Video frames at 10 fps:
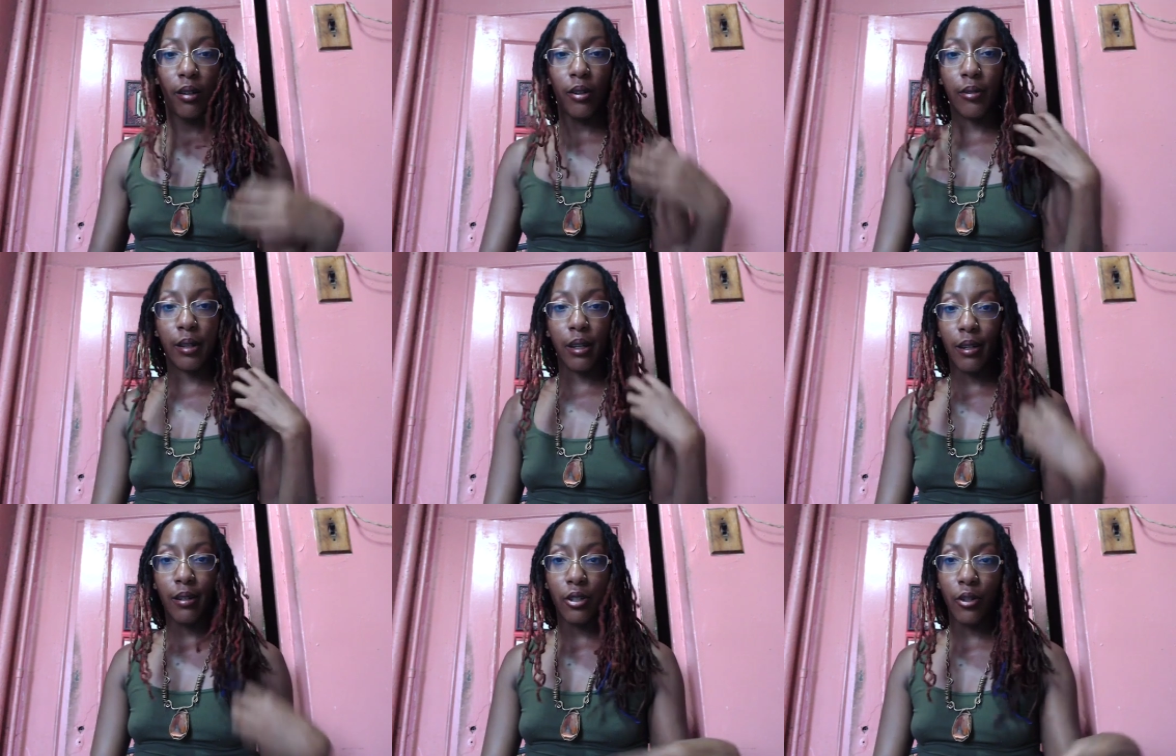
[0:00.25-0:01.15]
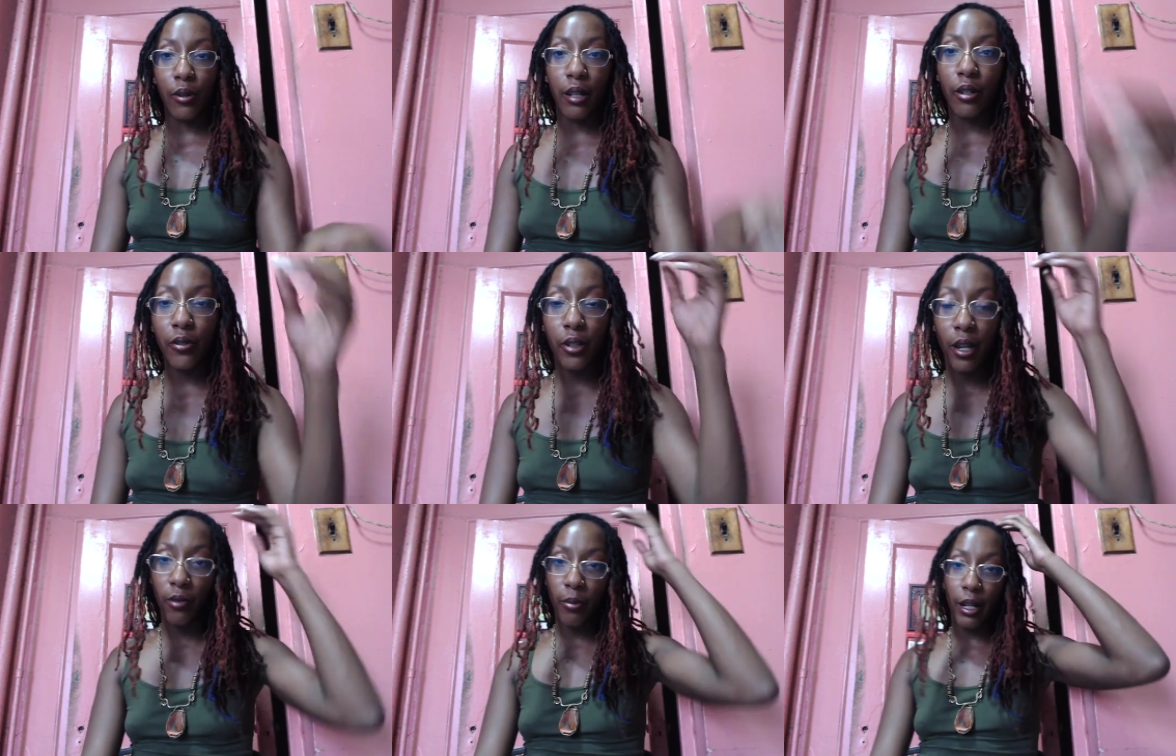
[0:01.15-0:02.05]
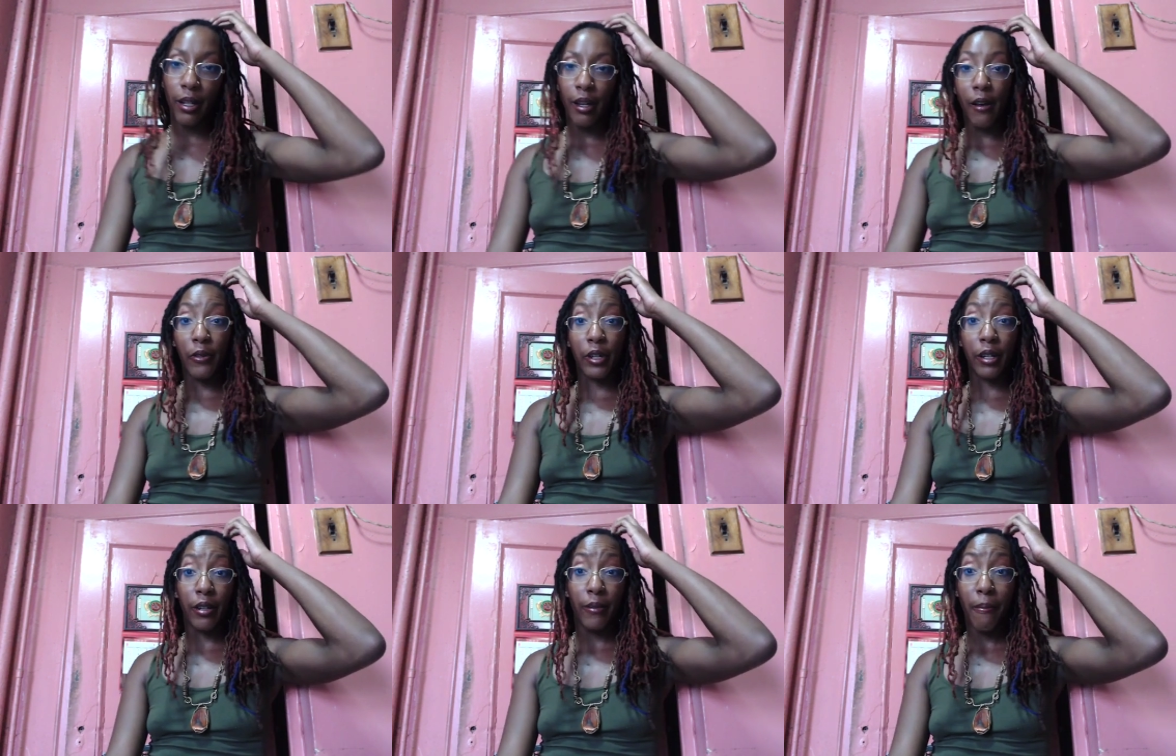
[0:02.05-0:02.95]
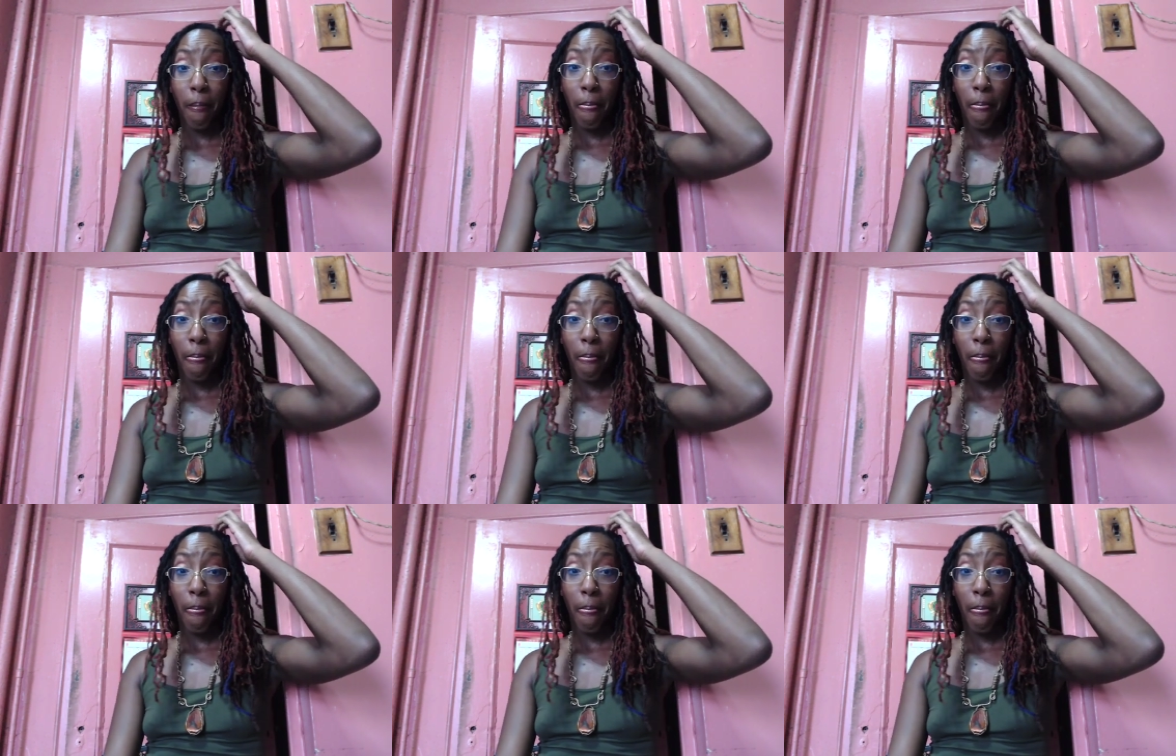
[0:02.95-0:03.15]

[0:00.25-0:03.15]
Okay, so hello to everybody out there